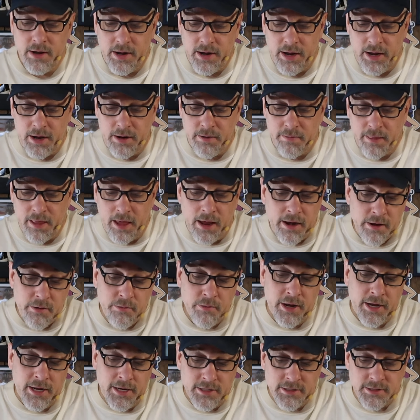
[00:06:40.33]
And
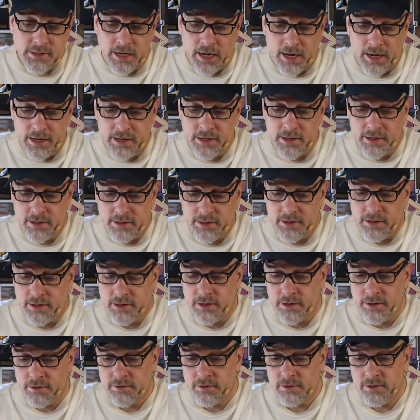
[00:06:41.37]
anyways, I you
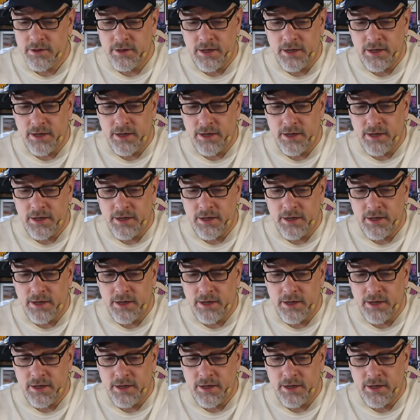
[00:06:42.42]
know